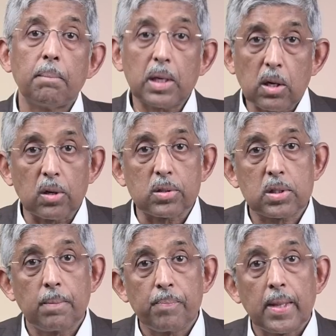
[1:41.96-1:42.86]
because
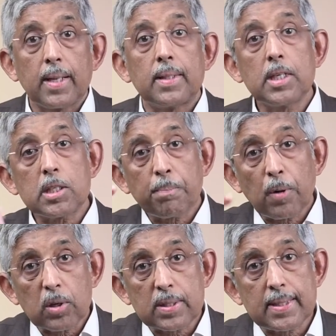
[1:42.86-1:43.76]
this
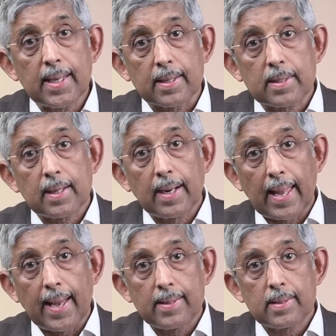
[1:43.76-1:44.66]
prostate
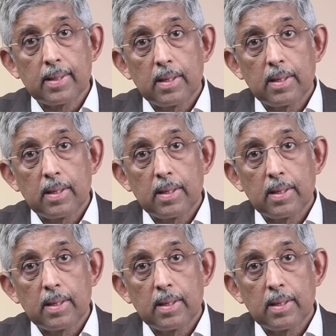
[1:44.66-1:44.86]
gland,